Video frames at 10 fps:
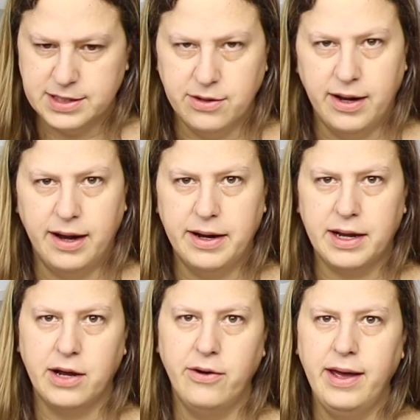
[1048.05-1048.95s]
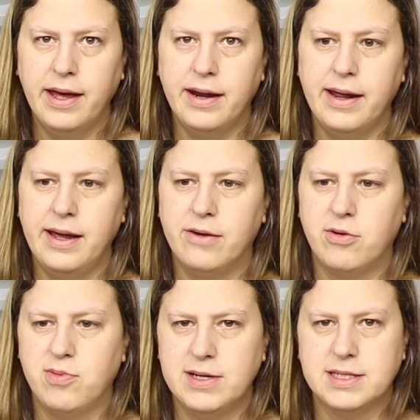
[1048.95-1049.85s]
So I'm going to go ahead and
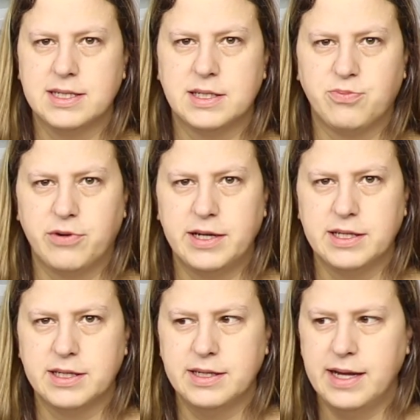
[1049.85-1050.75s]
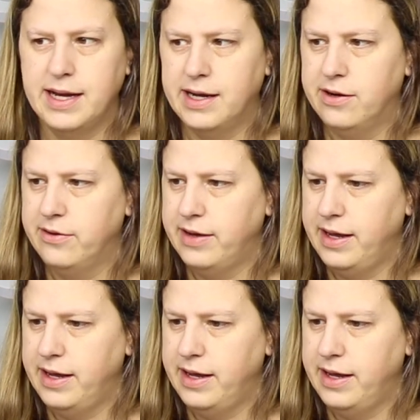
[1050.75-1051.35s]
replace the springs now